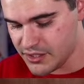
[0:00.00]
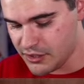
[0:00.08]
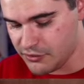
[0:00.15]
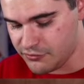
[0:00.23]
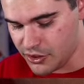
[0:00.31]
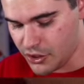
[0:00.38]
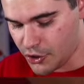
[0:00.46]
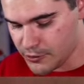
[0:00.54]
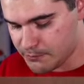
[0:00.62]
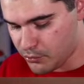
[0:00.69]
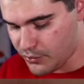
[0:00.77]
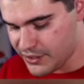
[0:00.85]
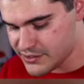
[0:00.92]
of Guard
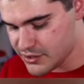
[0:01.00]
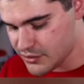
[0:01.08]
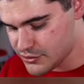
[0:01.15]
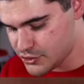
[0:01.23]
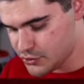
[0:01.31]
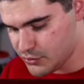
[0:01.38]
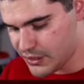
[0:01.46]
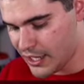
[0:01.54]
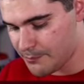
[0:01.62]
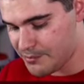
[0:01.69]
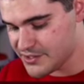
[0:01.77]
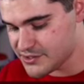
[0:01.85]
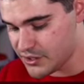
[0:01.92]
Point, two
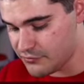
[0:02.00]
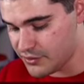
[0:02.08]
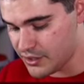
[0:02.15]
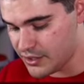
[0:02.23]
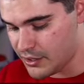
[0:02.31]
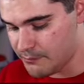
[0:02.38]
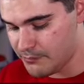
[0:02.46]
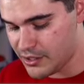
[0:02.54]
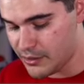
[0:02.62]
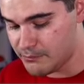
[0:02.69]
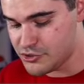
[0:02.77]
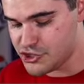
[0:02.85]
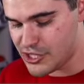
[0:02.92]
copies of Gum
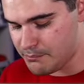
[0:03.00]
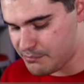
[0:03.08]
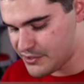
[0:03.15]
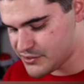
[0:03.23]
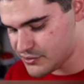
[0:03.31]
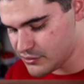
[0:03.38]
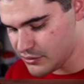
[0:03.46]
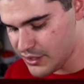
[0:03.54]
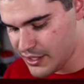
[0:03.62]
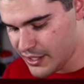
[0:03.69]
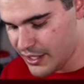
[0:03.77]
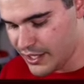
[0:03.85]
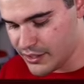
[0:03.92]
Gum Jet Pistol,
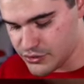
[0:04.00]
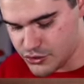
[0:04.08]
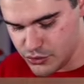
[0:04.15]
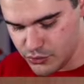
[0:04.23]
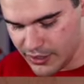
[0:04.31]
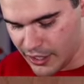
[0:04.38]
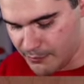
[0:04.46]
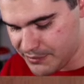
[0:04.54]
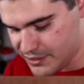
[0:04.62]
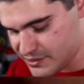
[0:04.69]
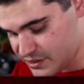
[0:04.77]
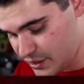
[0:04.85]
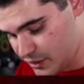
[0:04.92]
and two
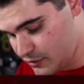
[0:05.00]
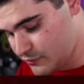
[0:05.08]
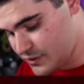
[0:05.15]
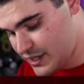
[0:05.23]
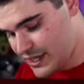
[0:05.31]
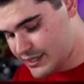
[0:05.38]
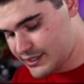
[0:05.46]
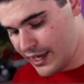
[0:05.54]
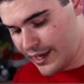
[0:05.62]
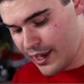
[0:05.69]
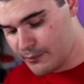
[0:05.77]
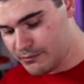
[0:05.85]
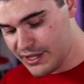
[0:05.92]
copies of
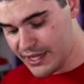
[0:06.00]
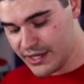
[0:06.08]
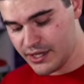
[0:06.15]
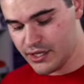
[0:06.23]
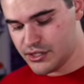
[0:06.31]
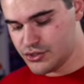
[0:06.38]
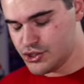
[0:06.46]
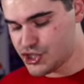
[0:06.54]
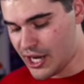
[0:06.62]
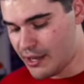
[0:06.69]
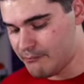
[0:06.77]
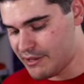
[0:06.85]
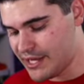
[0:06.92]
Diable
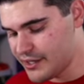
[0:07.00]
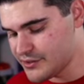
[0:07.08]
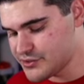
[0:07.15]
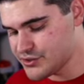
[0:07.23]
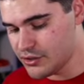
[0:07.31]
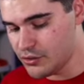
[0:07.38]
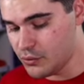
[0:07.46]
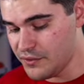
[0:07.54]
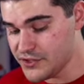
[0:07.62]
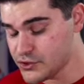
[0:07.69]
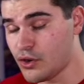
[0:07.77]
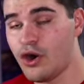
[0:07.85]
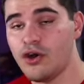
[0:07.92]
Jambe. So
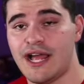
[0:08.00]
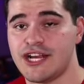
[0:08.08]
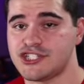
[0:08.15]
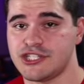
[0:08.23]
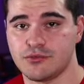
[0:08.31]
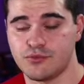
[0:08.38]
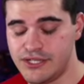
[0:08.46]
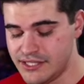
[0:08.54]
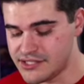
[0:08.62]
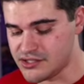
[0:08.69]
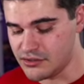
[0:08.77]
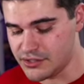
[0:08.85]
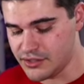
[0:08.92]
these are all actually really
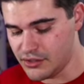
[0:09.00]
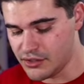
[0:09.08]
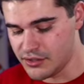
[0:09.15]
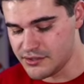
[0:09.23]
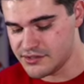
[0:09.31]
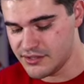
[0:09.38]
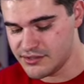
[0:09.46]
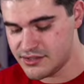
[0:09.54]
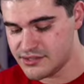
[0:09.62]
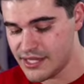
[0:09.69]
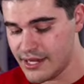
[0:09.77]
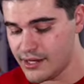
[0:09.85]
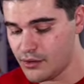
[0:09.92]
solid cards. This
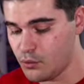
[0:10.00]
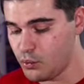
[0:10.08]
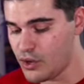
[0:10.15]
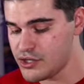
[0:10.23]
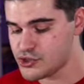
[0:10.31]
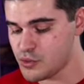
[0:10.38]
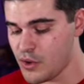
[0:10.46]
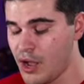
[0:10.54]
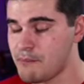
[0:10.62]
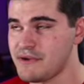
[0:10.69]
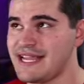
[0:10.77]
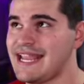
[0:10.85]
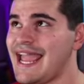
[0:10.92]
is a
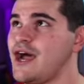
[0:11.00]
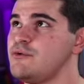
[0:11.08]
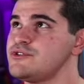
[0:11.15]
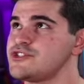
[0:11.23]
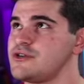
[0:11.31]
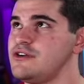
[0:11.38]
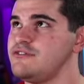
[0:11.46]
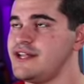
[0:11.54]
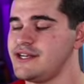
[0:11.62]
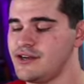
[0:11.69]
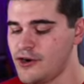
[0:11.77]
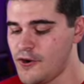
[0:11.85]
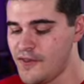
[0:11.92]
one-drop counter
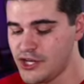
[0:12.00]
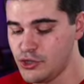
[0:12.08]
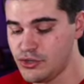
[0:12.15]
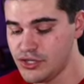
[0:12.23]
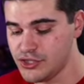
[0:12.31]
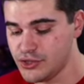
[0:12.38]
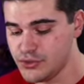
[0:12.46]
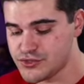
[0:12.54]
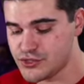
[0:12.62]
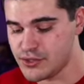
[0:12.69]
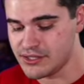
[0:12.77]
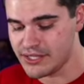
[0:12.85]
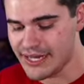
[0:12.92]
event card that you can use
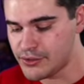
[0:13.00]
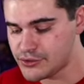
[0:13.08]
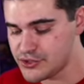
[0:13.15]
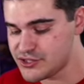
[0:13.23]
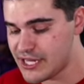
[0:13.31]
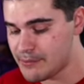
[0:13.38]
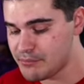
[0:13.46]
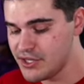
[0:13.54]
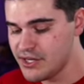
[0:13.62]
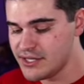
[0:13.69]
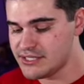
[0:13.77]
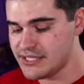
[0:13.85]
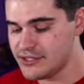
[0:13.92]
during the counter step
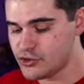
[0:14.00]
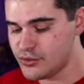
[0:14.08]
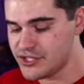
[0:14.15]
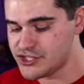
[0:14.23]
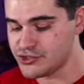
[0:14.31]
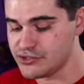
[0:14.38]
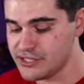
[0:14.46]
to increase your